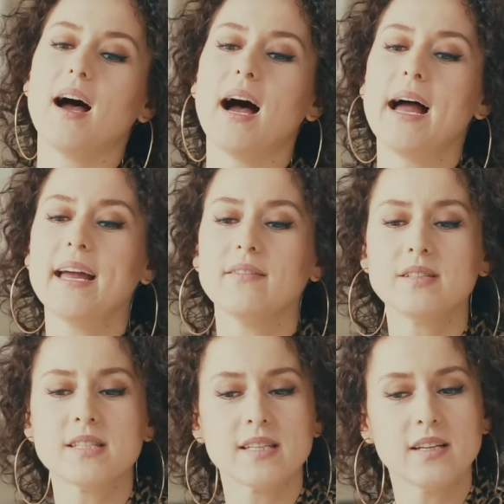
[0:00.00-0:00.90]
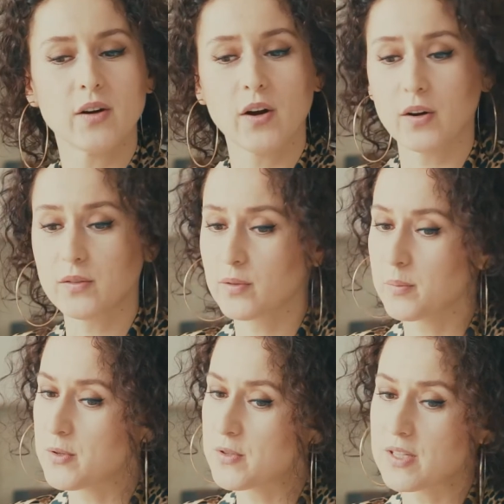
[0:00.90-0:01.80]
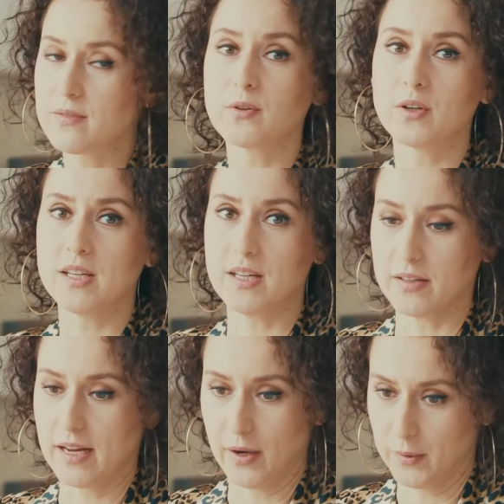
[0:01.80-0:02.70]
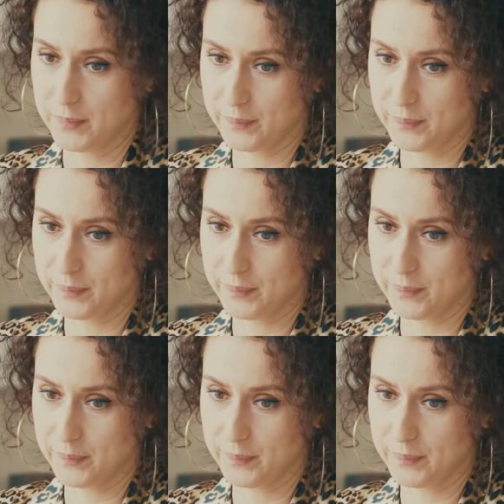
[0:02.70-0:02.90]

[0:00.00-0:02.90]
I haven't seen or heard from UC for a year now.